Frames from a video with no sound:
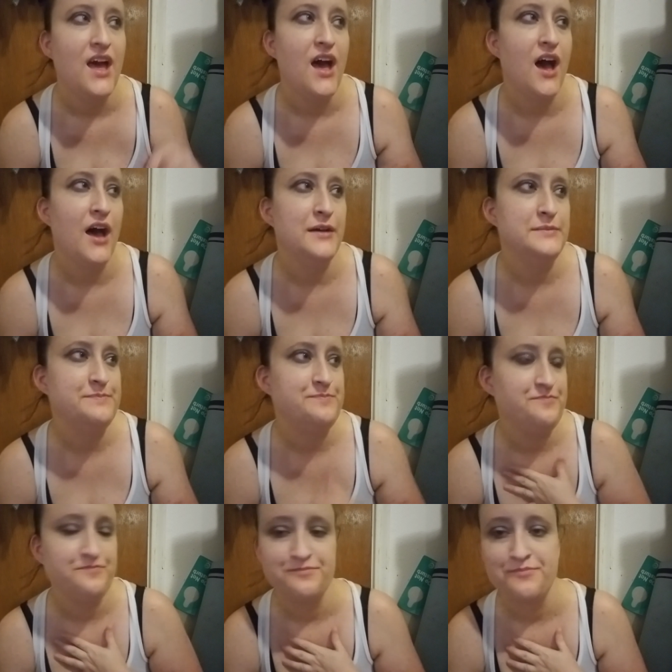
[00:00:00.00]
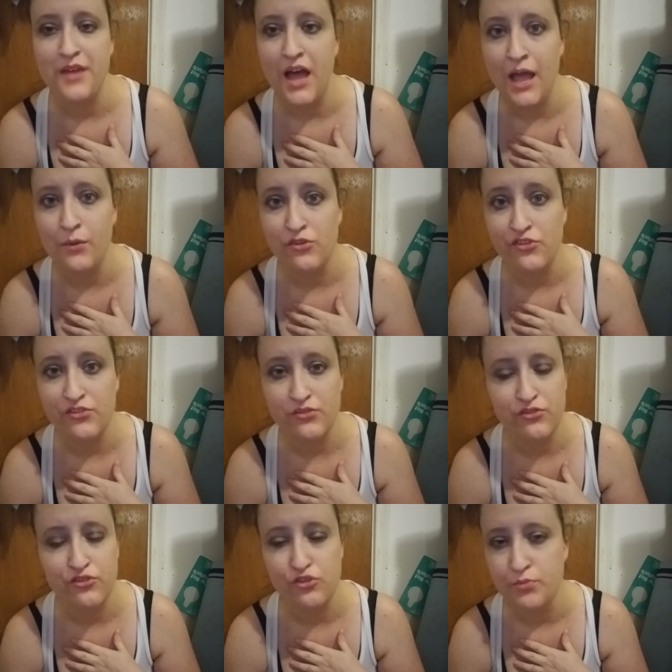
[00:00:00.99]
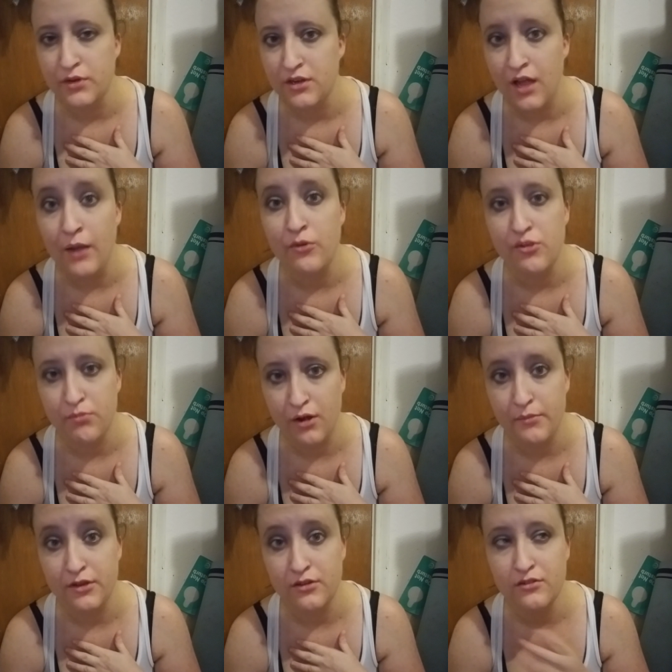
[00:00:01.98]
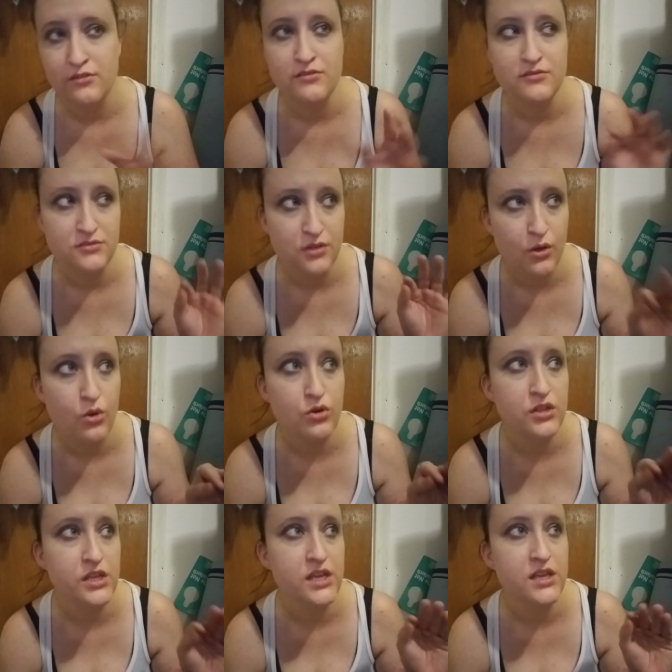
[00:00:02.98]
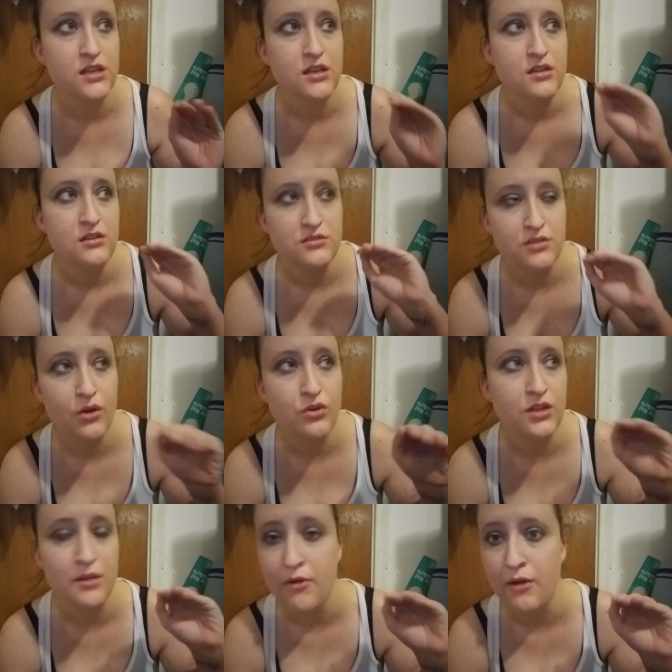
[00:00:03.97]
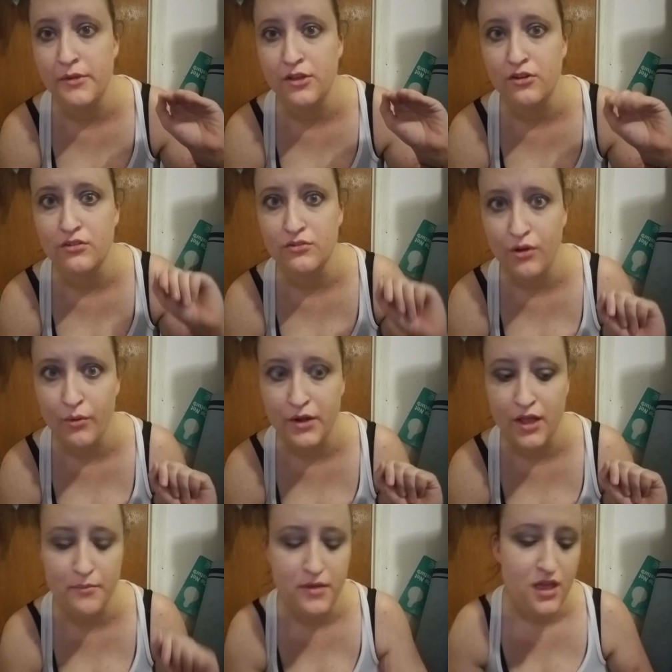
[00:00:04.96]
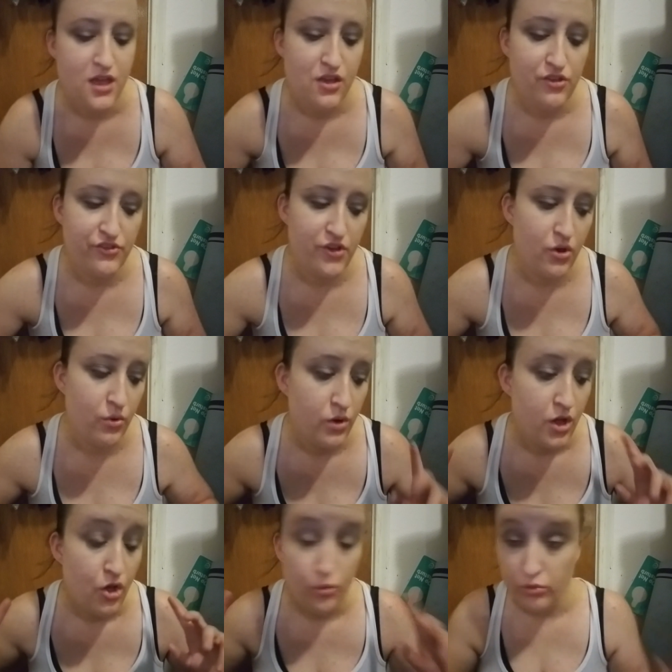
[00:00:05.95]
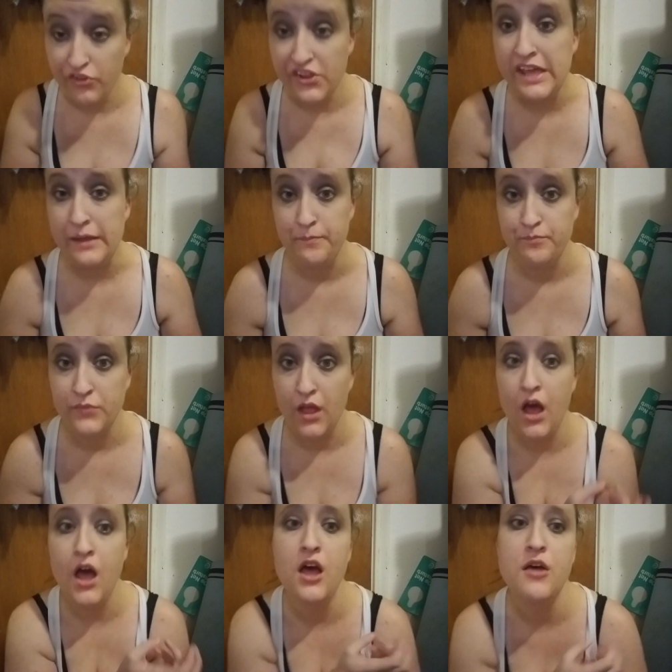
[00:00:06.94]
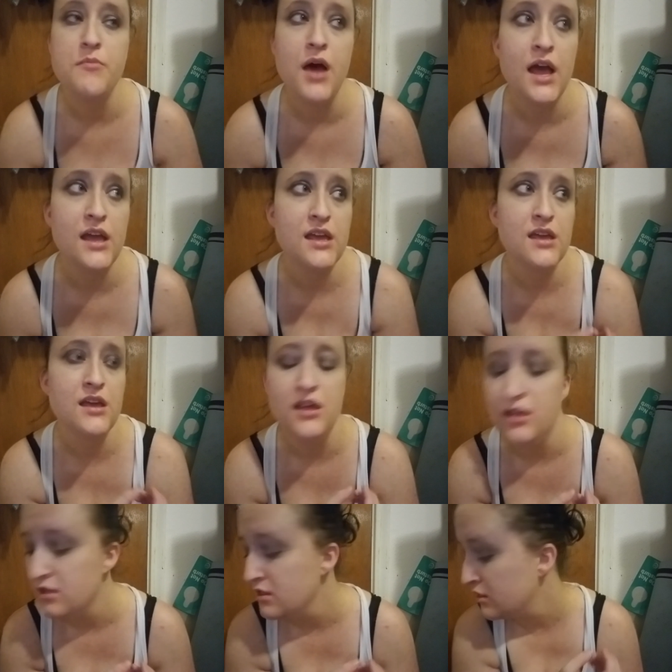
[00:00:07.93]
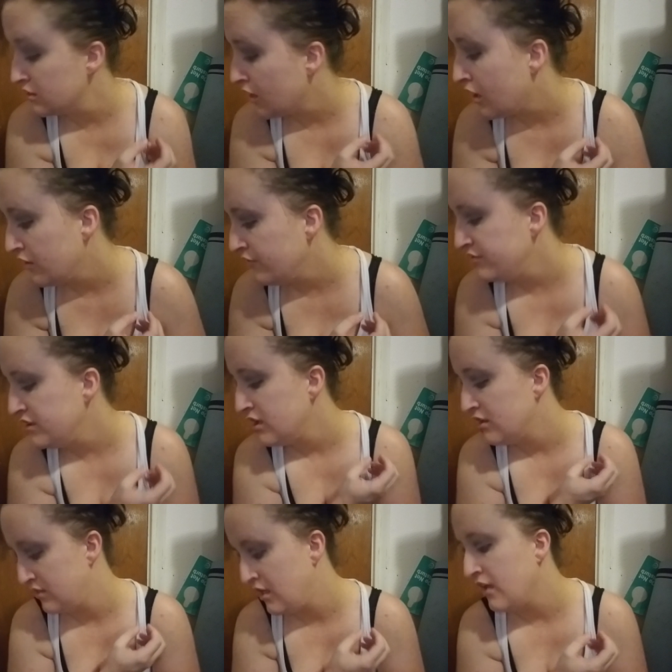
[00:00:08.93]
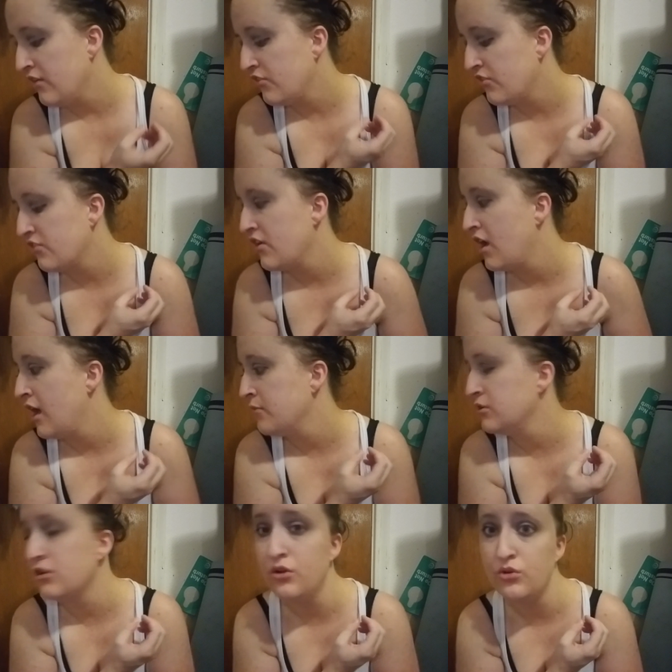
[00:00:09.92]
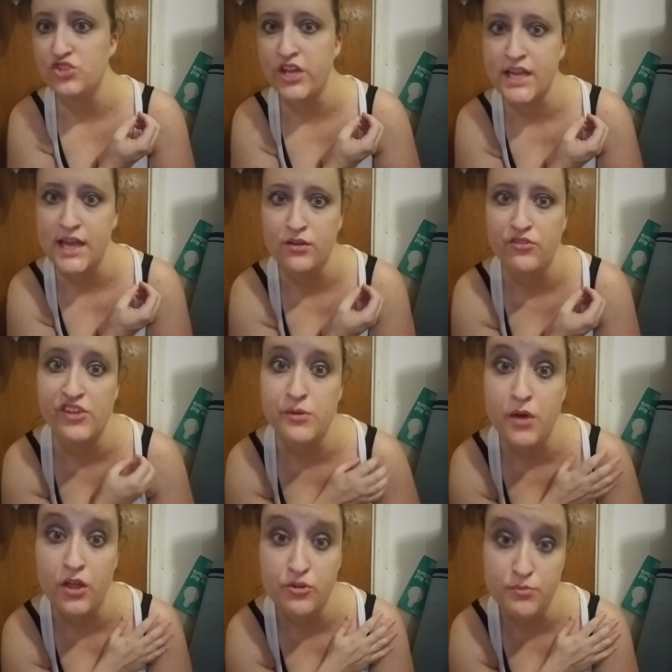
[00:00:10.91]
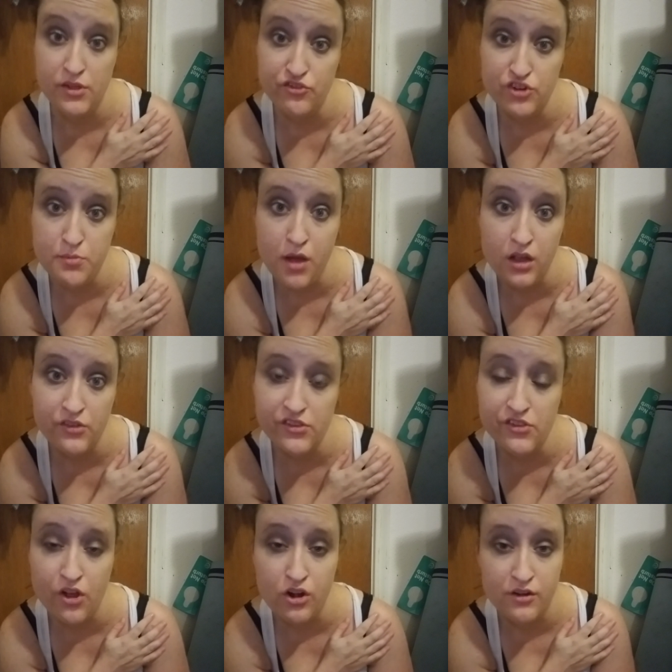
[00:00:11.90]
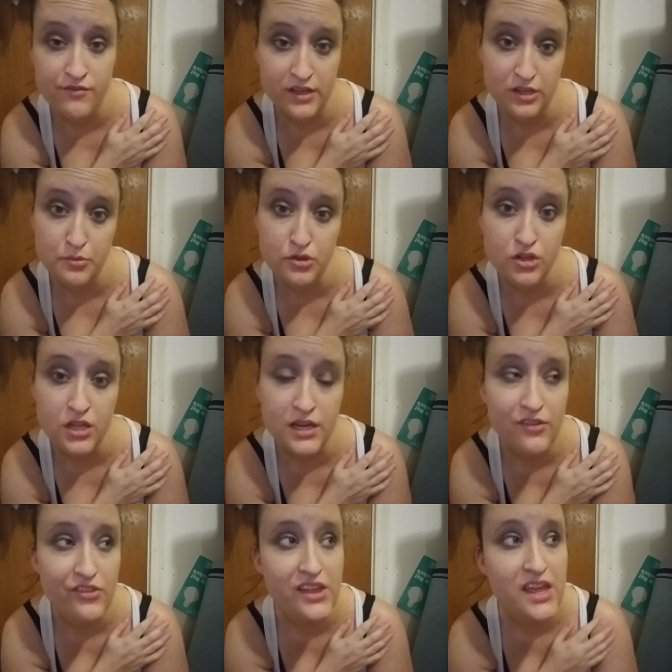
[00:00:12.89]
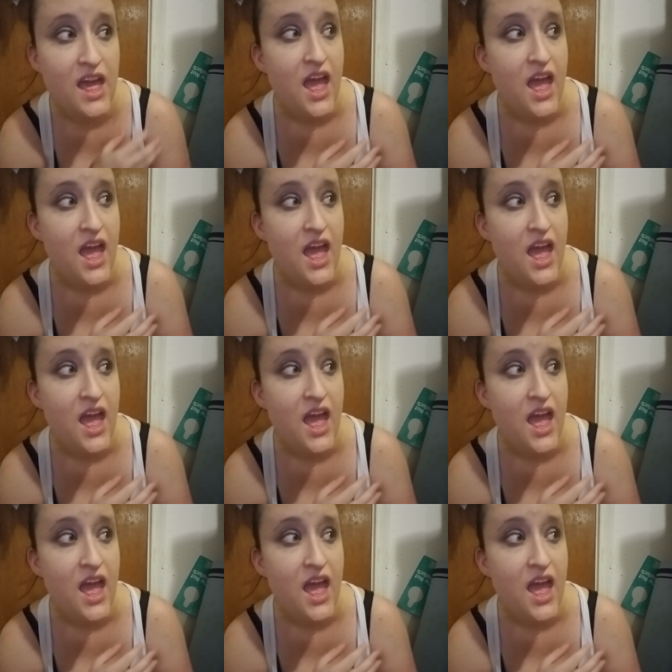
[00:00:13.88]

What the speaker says: I was a Barbie girl. Totally a Barbie girl growing up. So we'll see. I loved this. I'm going to go check out and see what other mystery boxes are available on Etsy.